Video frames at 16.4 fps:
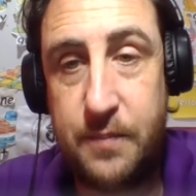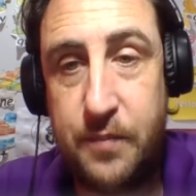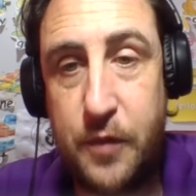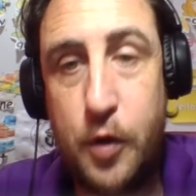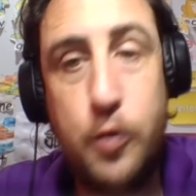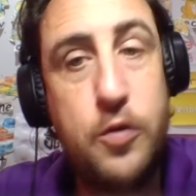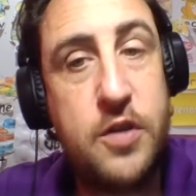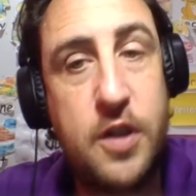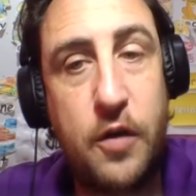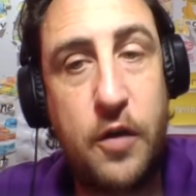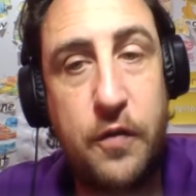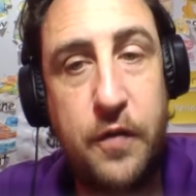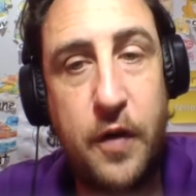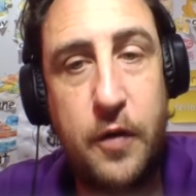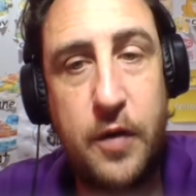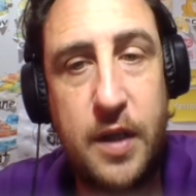Whose cell
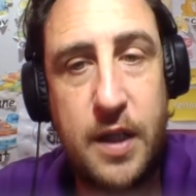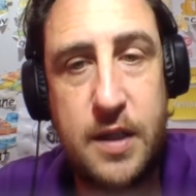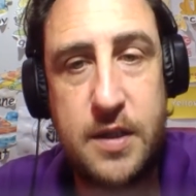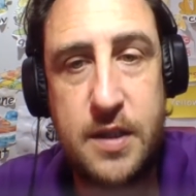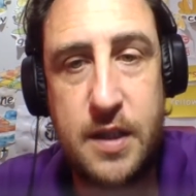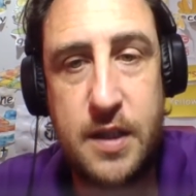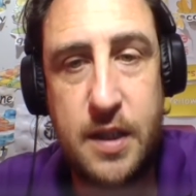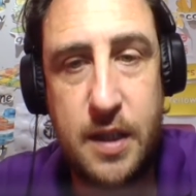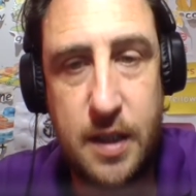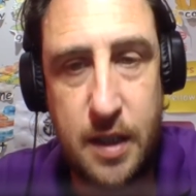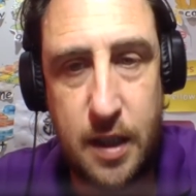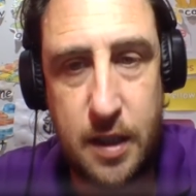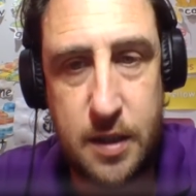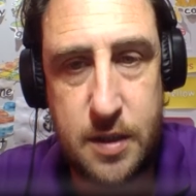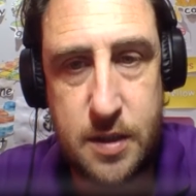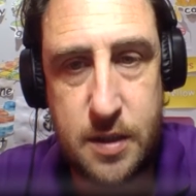phone is
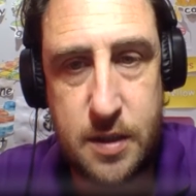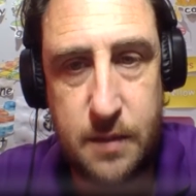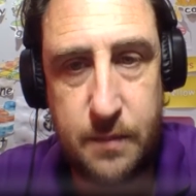it?